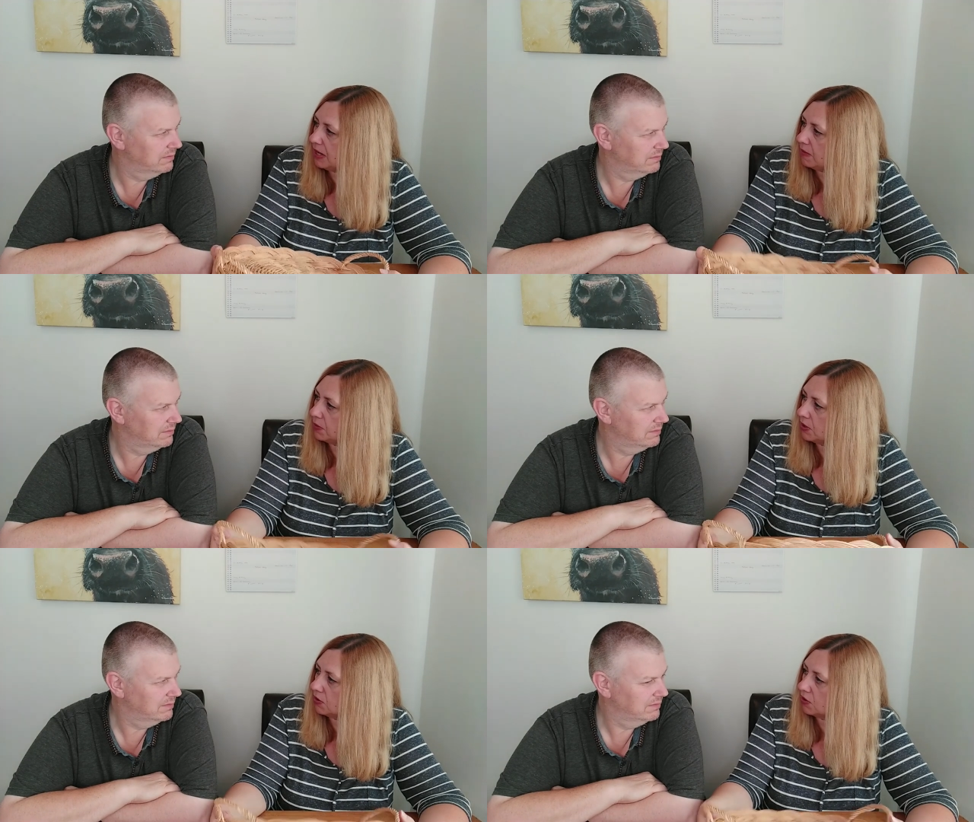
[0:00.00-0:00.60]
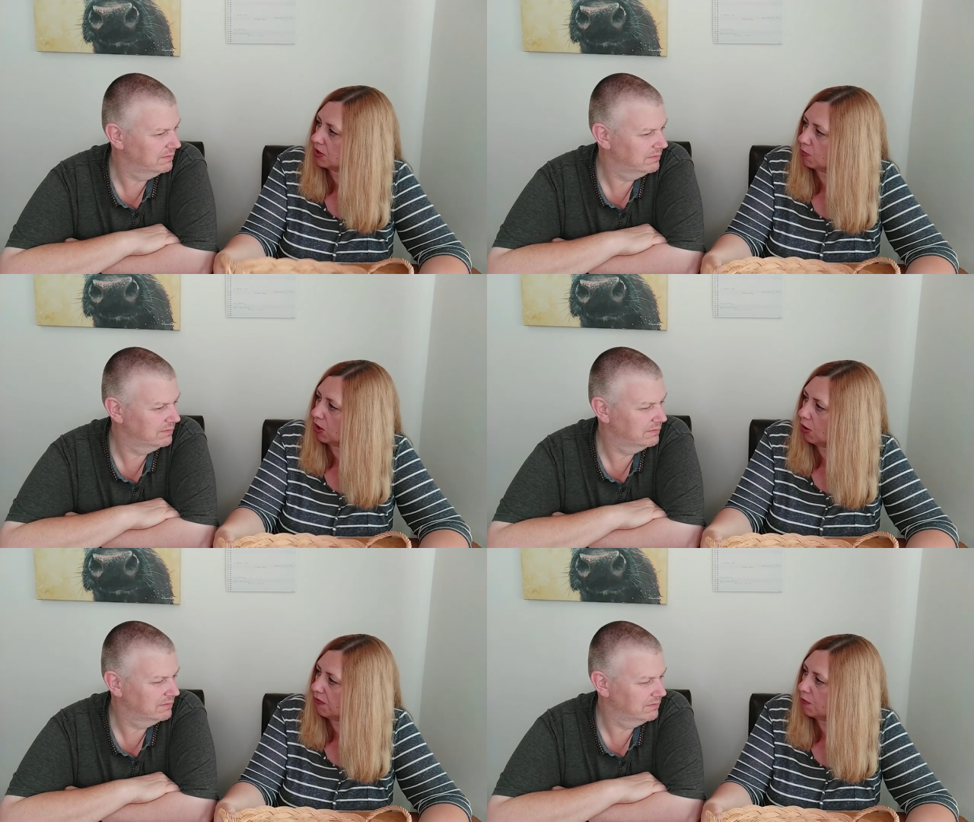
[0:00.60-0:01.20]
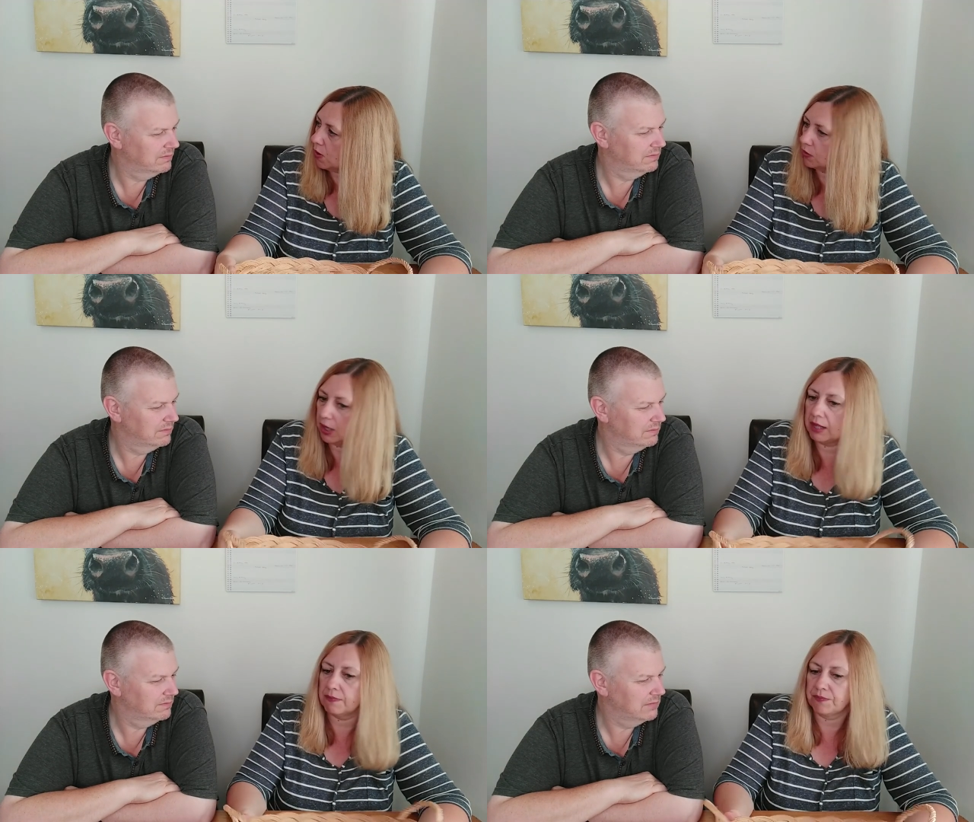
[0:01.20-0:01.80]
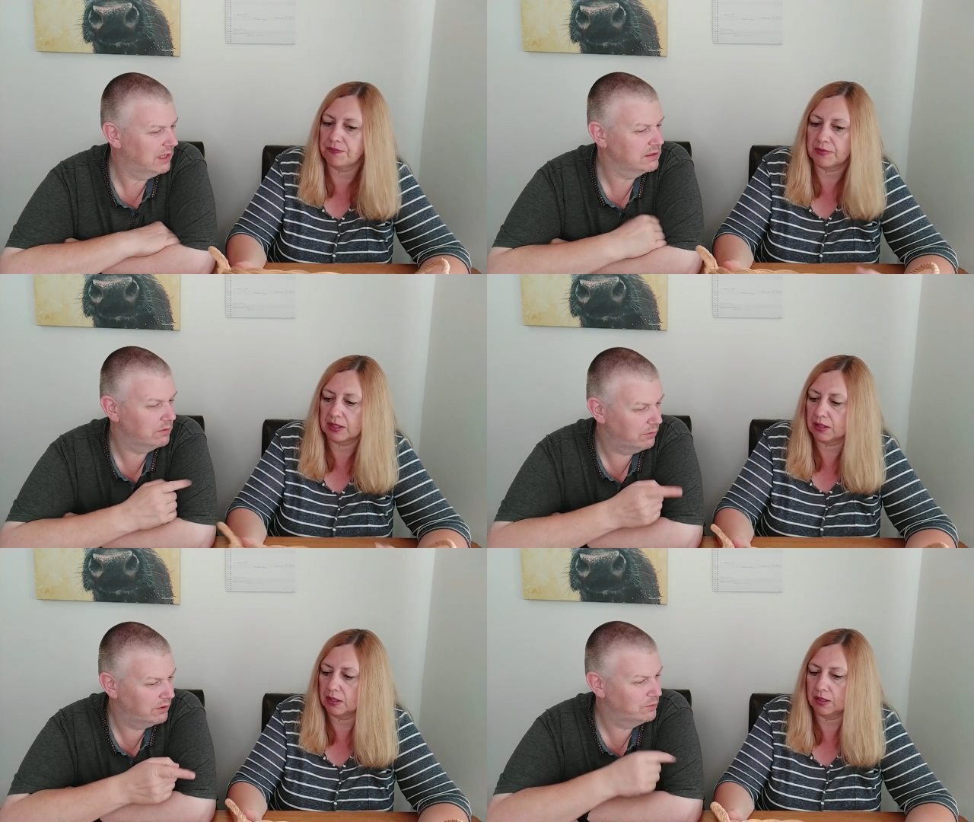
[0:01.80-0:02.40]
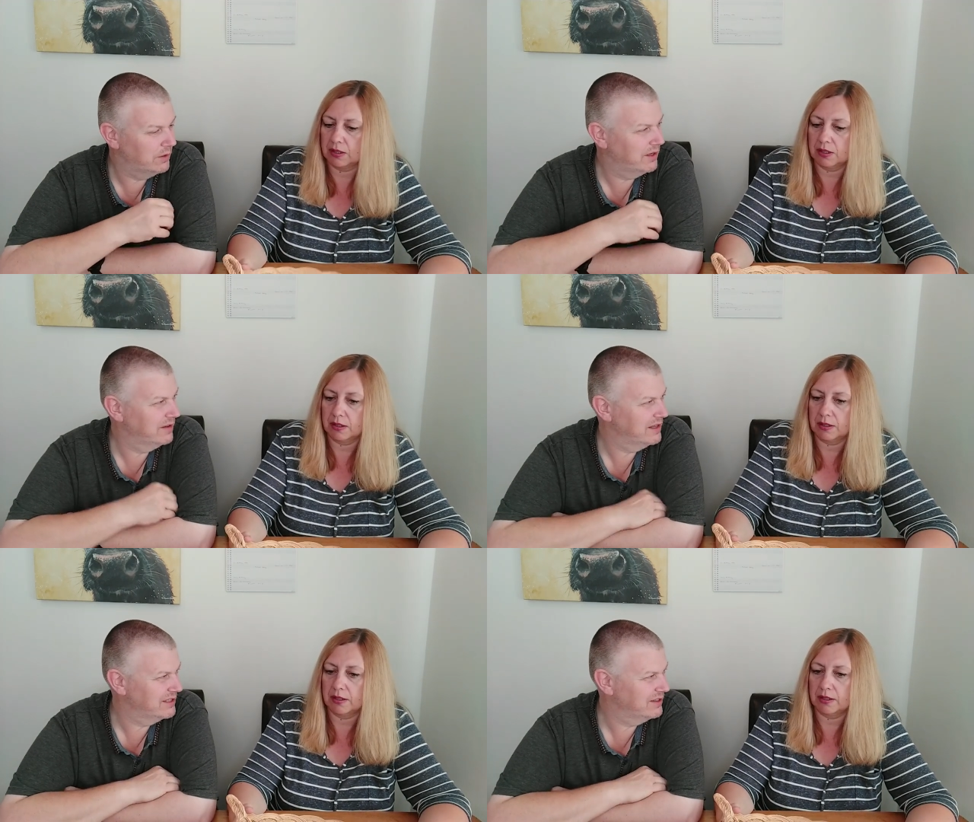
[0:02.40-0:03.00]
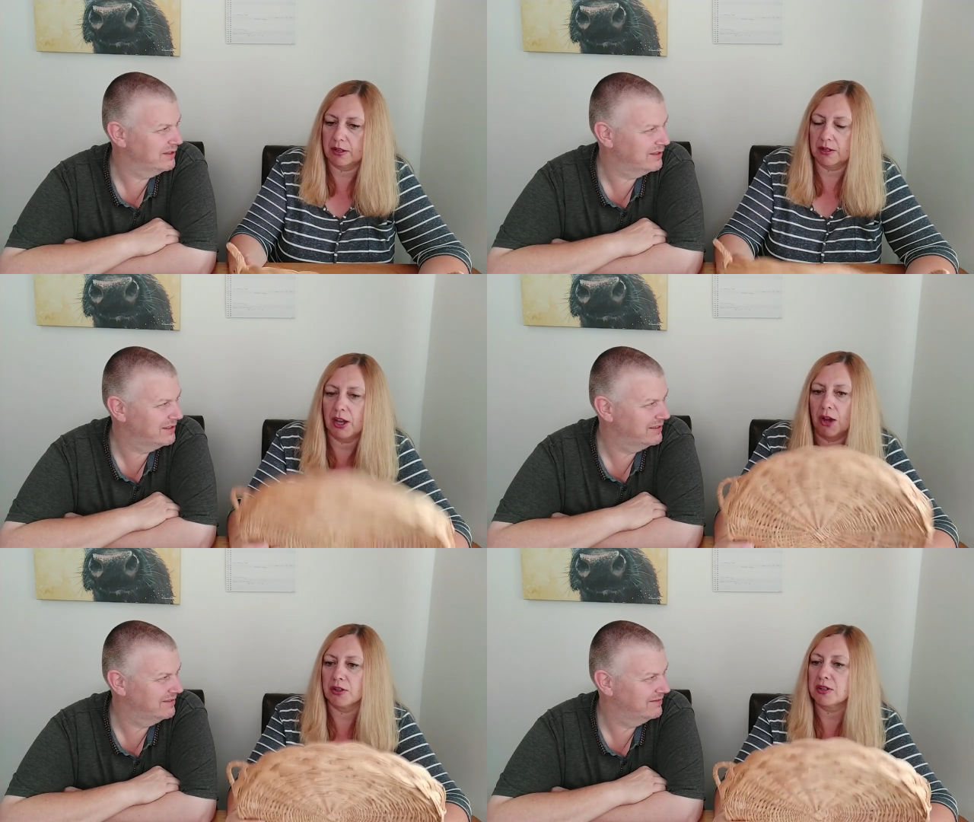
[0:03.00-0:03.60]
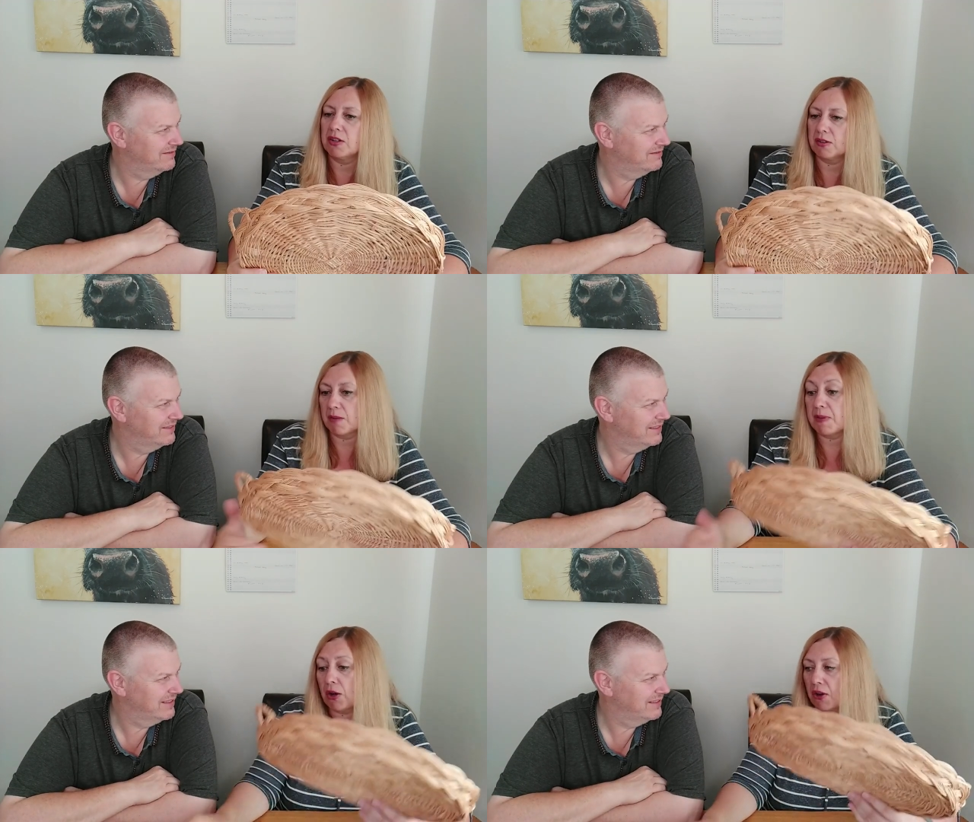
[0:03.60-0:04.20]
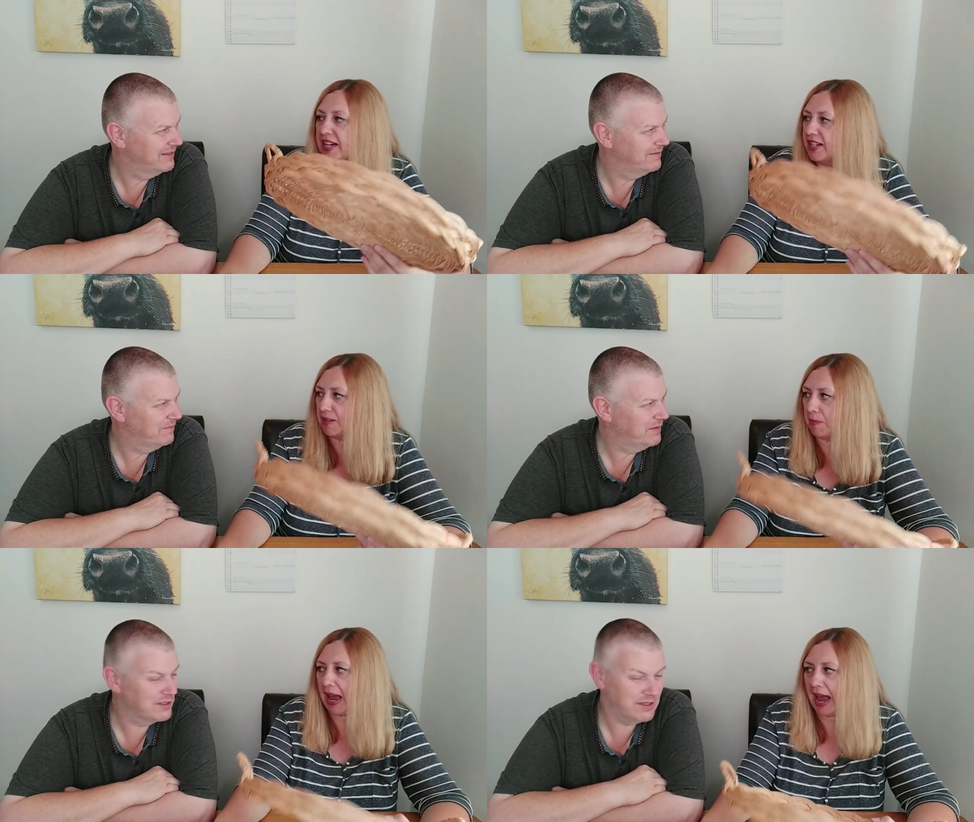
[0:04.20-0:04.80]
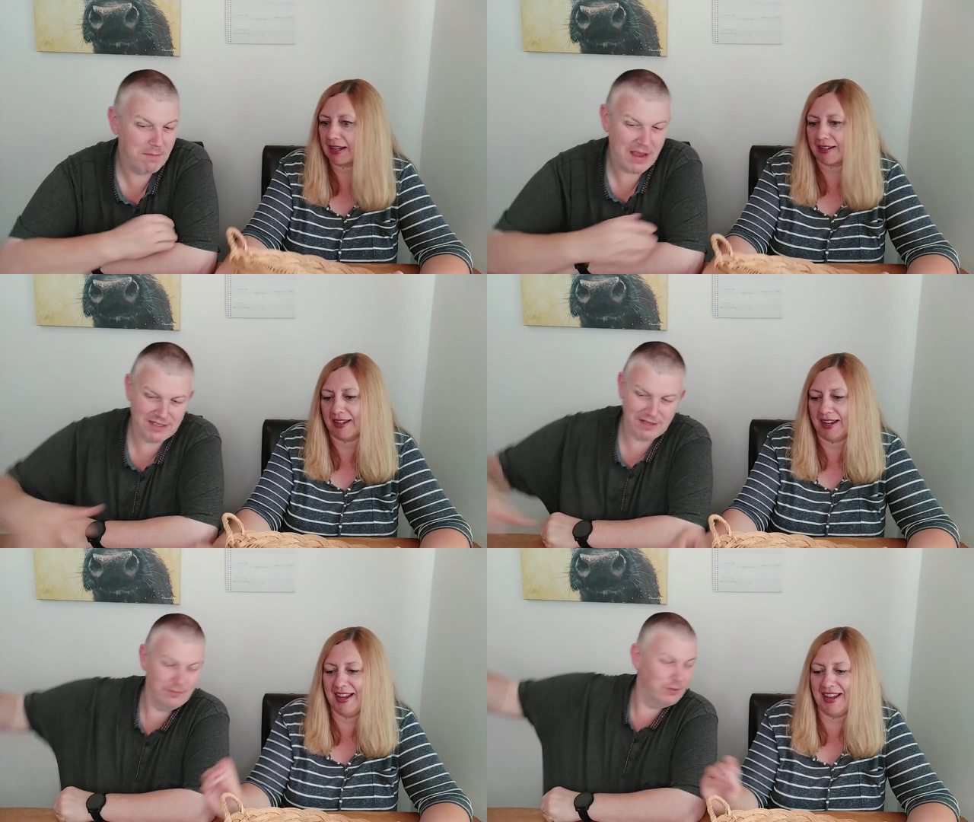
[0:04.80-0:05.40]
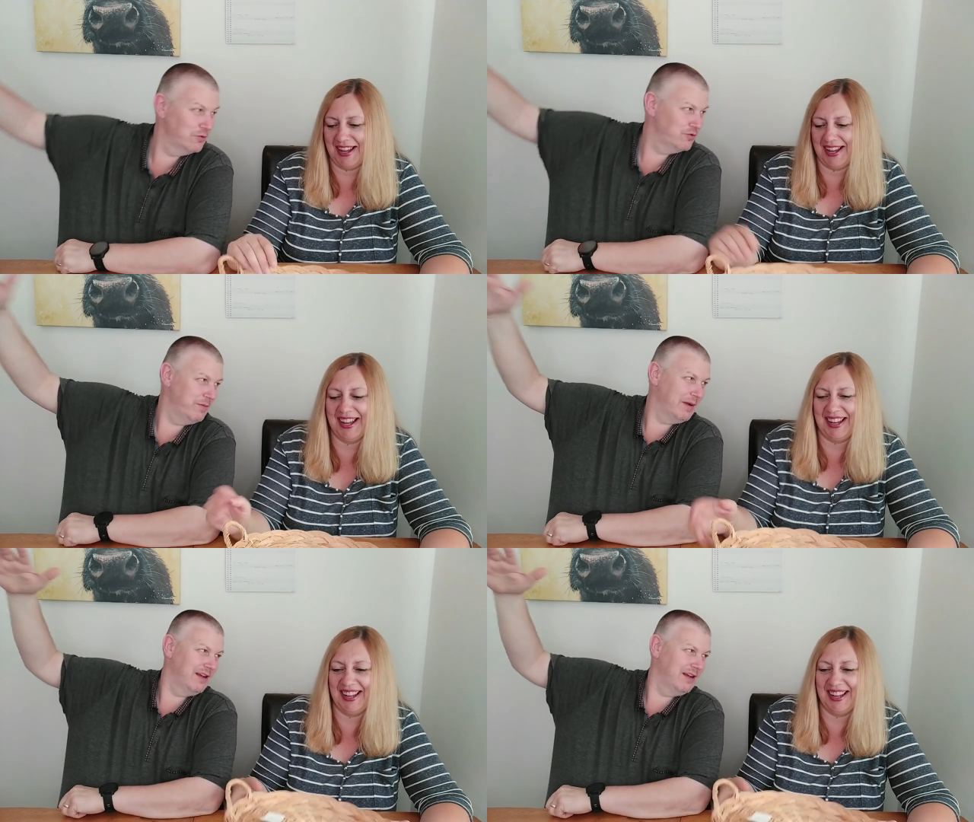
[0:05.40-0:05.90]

Speaker 1: it a bit, but someone will offer, won't they?
Speaker 2: I don't mind wicker this size. No, it's
Speaker 1: going to be a lot easier to. Pack. It's the massive
Speaker 2: laundry